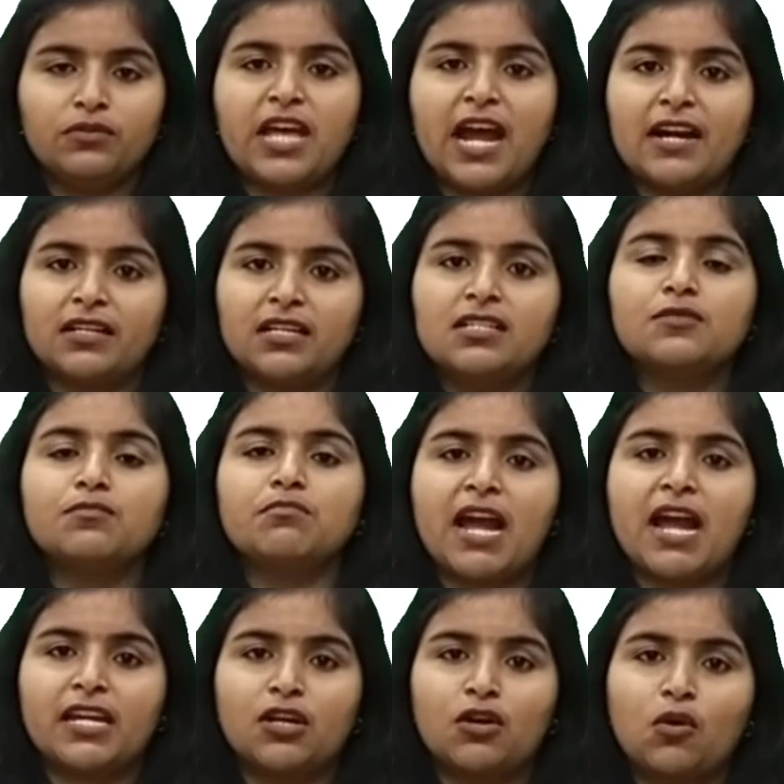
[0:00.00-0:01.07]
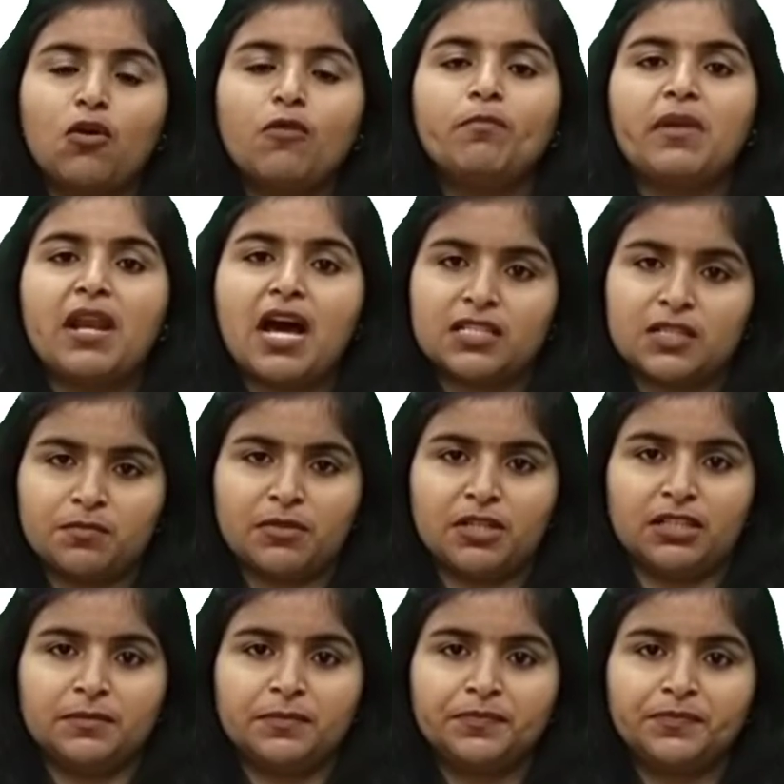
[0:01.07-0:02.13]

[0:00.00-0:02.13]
that is mycoplasma.